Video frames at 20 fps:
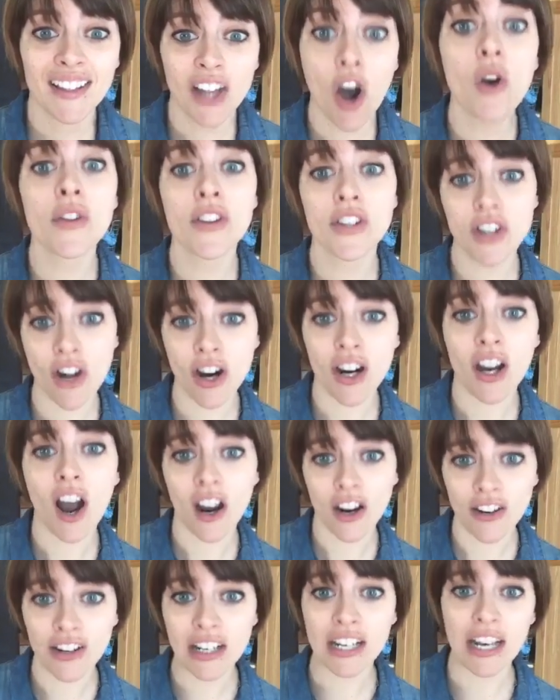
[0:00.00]
Oh, the dark
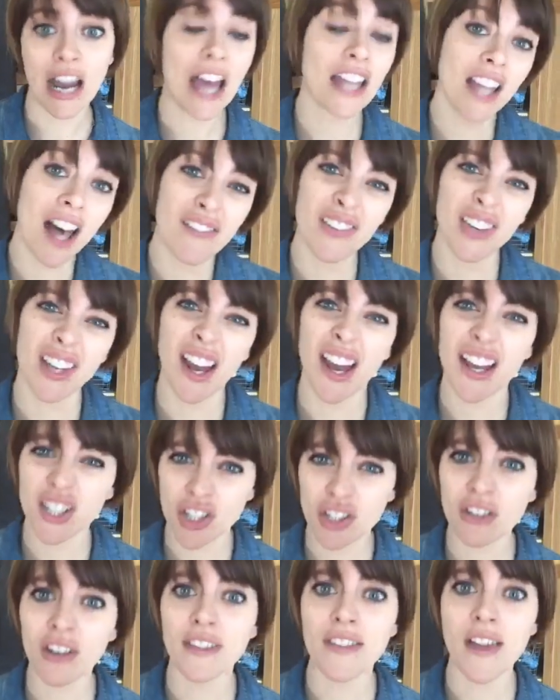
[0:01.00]
concrete. I love it. I
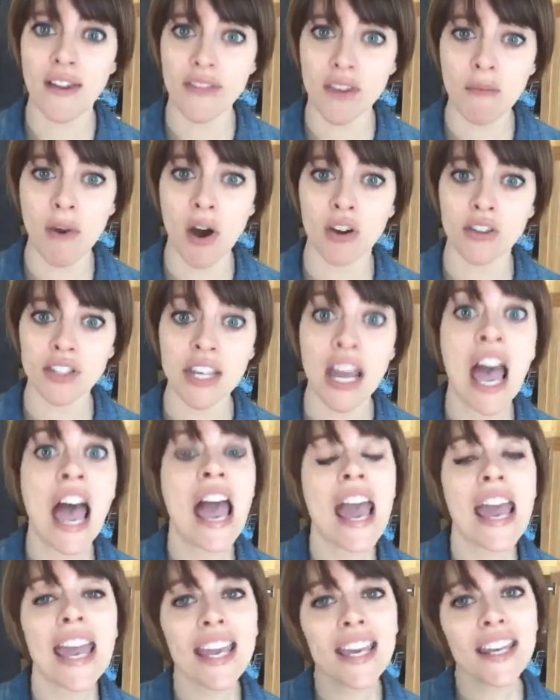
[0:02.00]
shoot on that the most.
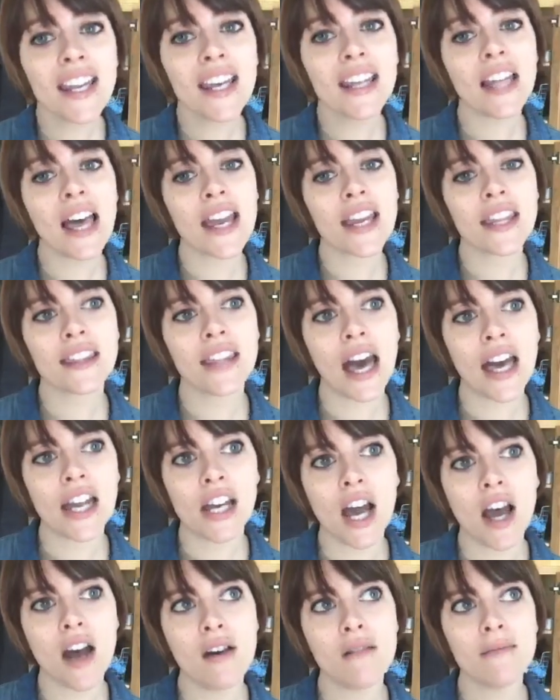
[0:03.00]
And I like
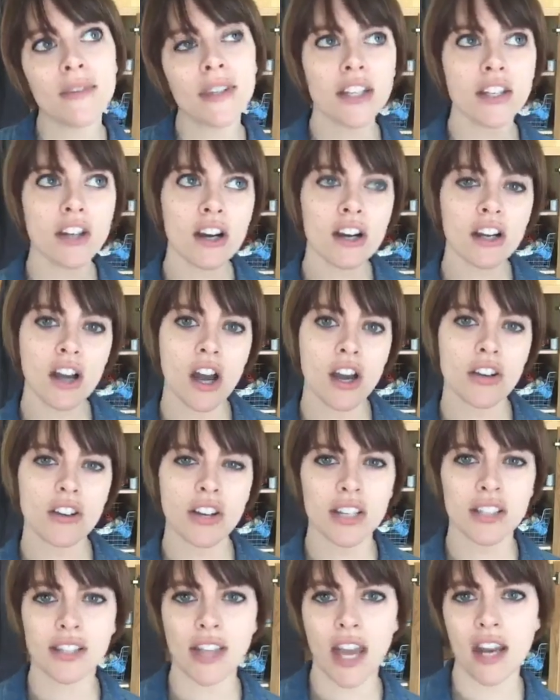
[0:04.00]
that the dark
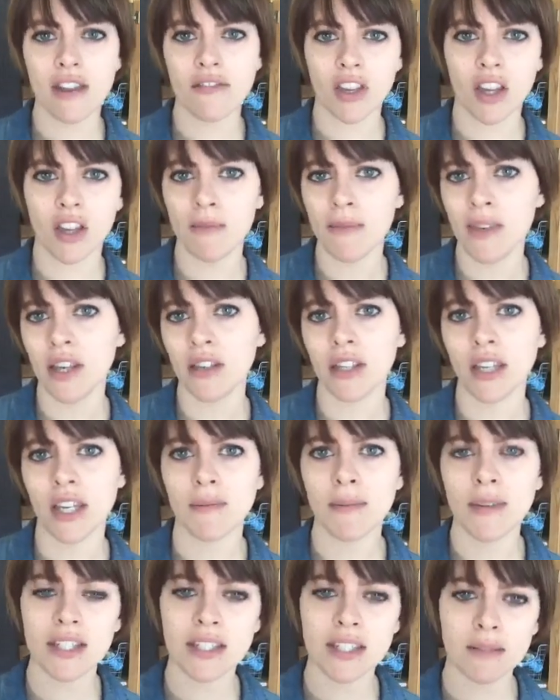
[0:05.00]
concrete is kind of a
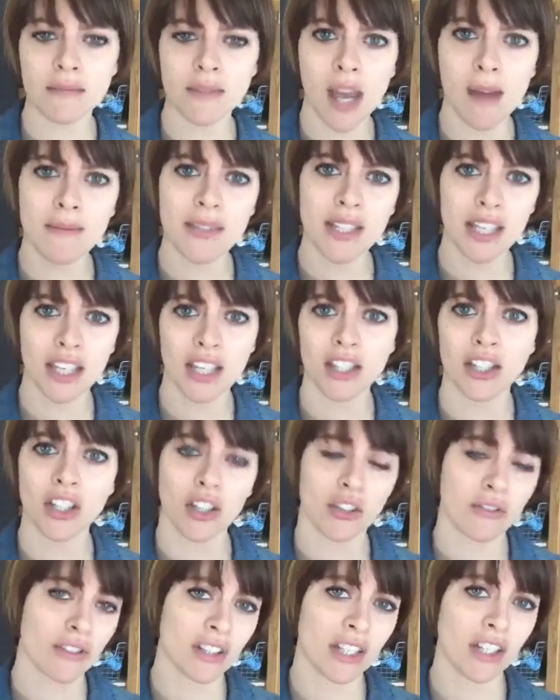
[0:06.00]
chameleon because sometimes it can
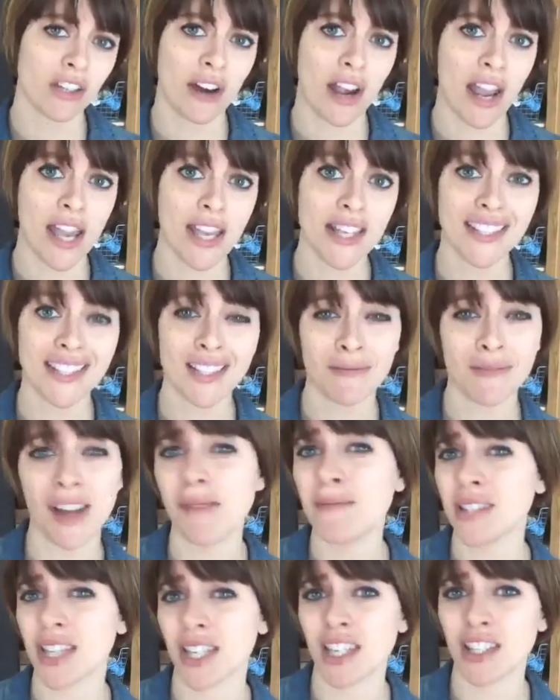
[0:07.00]
look really gray and
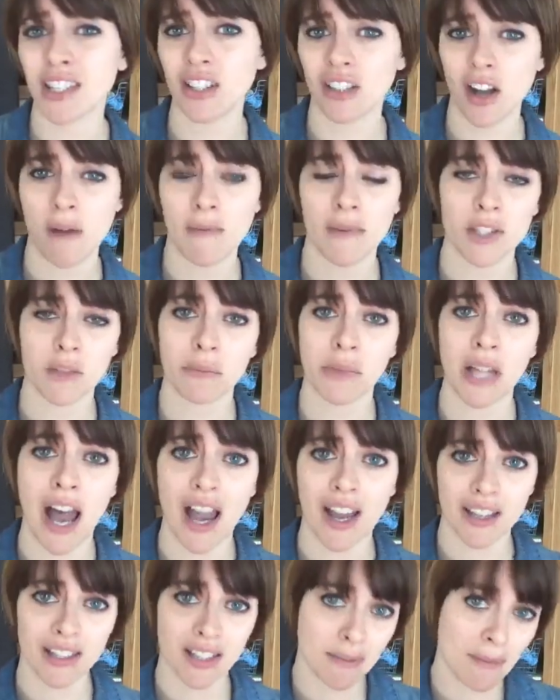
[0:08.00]
sometimes it can look almost
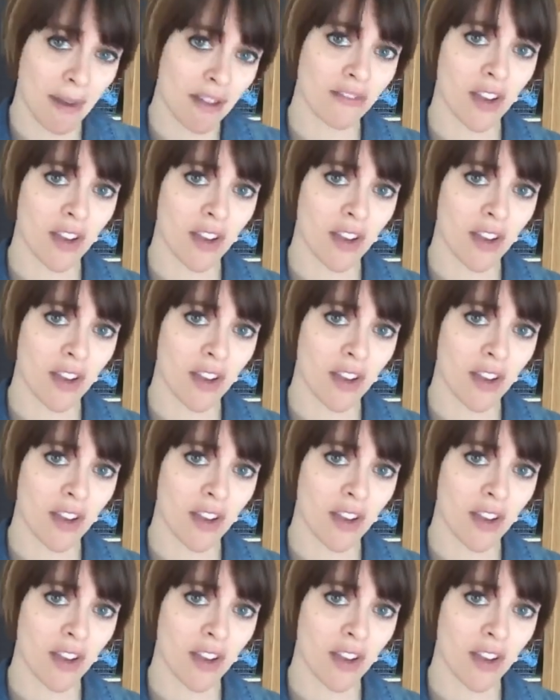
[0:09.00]
black. It's my